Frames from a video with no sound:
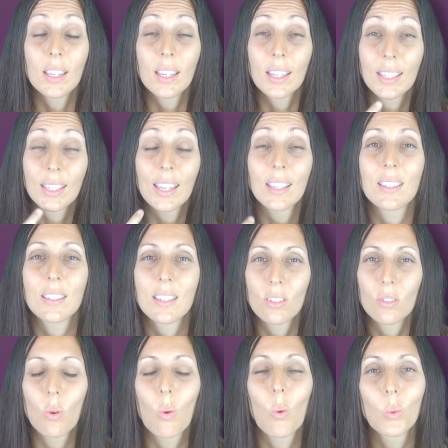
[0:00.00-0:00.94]
it gets
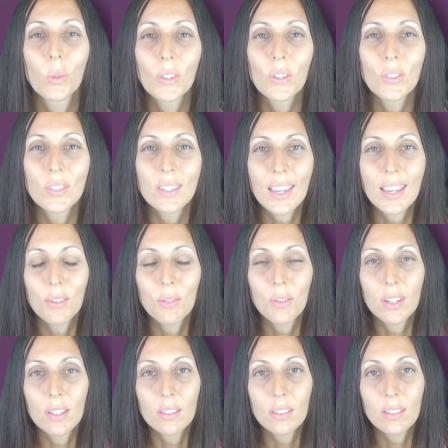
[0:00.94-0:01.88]
into all those
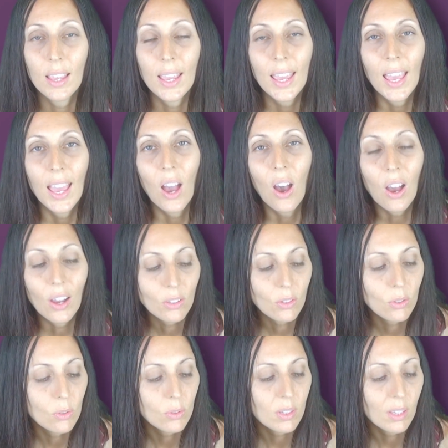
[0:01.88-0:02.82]
areas. I
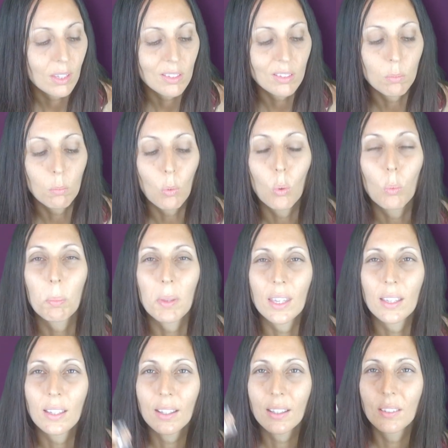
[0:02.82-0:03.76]
use a small
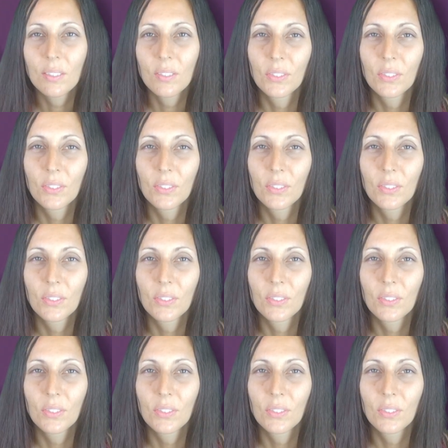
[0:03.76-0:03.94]
beaker.